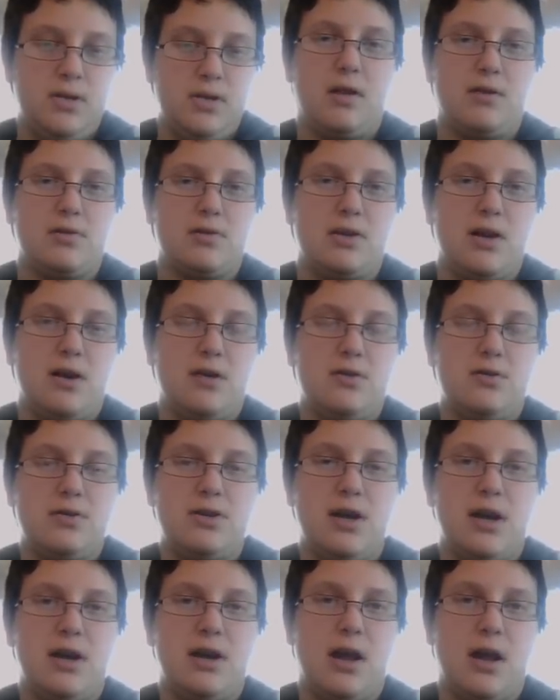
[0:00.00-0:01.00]
when I was 9 or
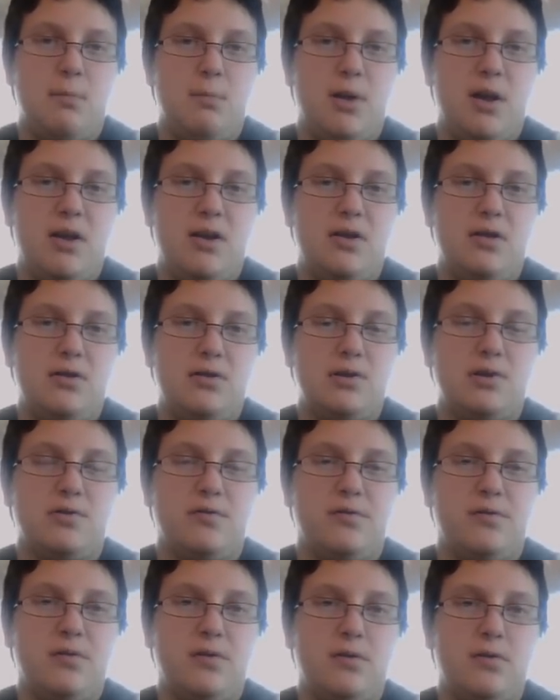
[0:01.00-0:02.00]
10, I met this
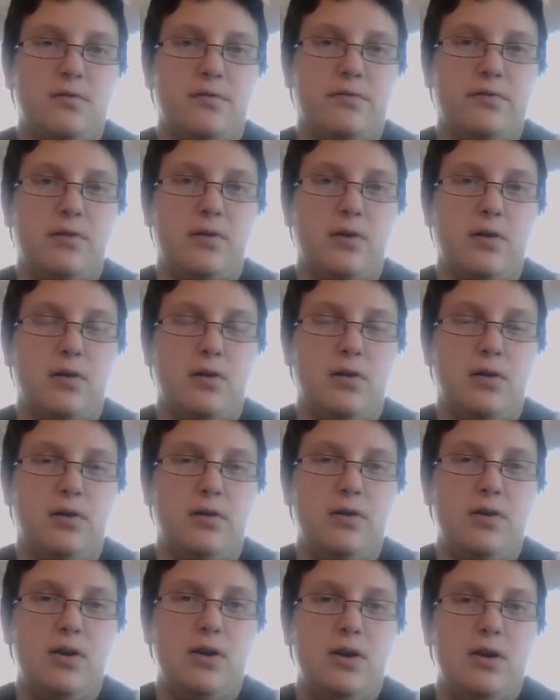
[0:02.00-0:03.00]

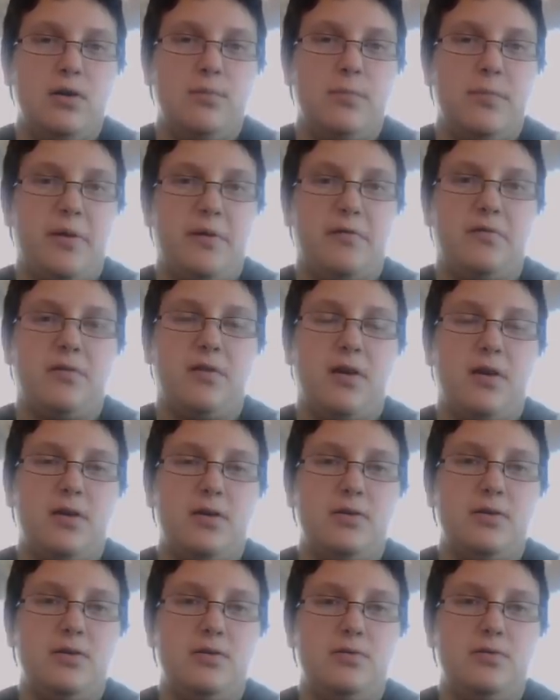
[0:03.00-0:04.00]
girl my
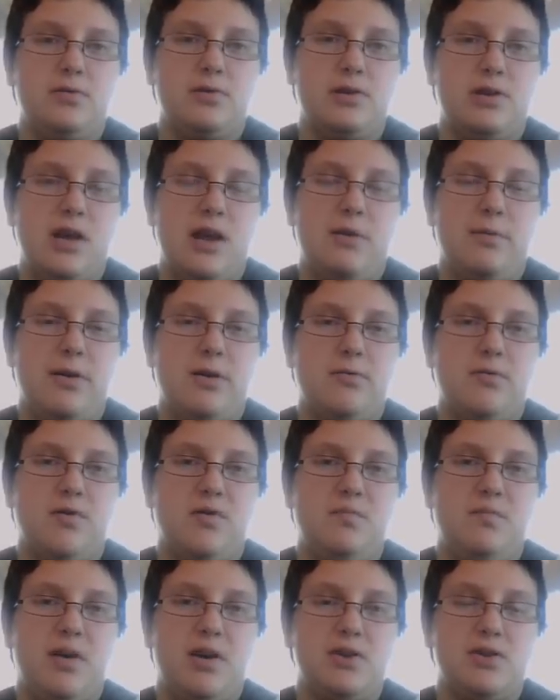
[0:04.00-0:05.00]
friend, whose name I
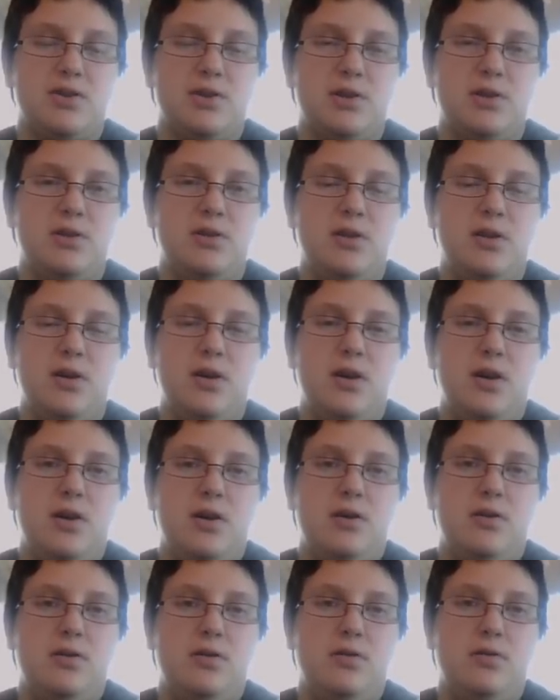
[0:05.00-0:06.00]
won't mention,
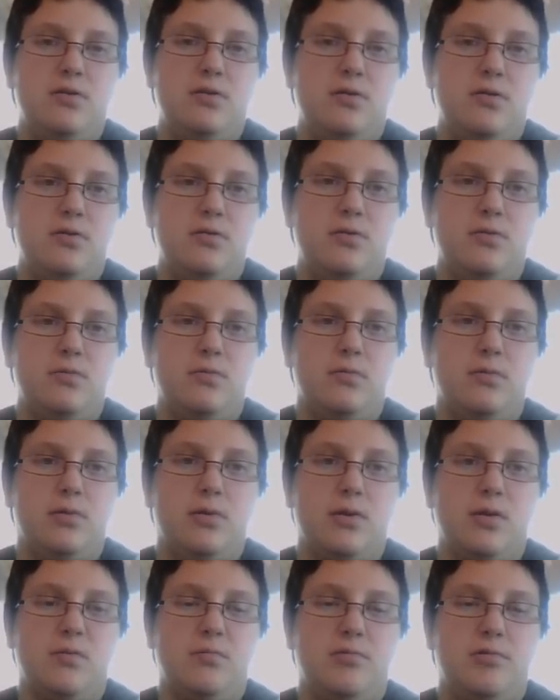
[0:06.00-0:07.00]
who
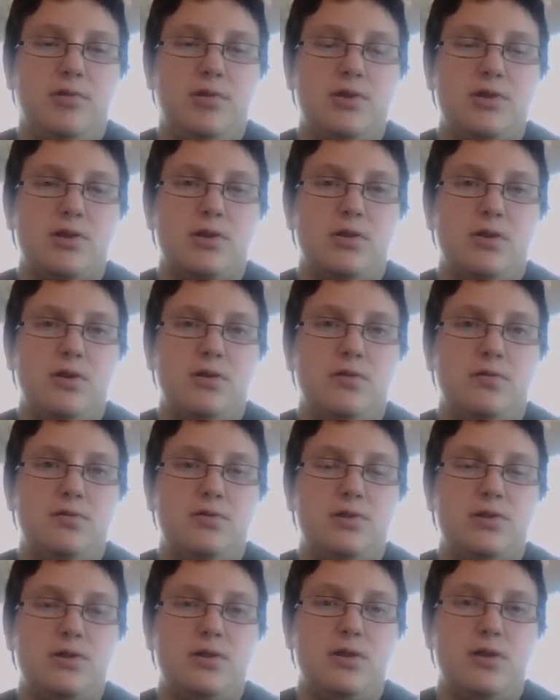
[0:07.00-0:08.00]
wore boys'
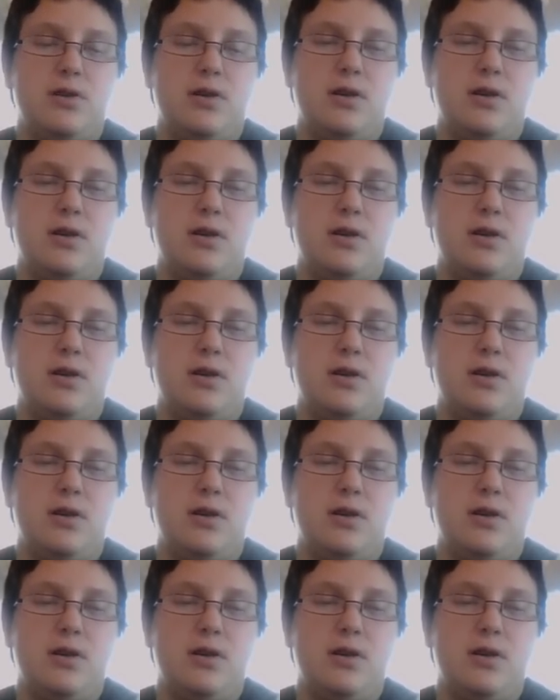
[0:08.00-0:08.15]
clothes.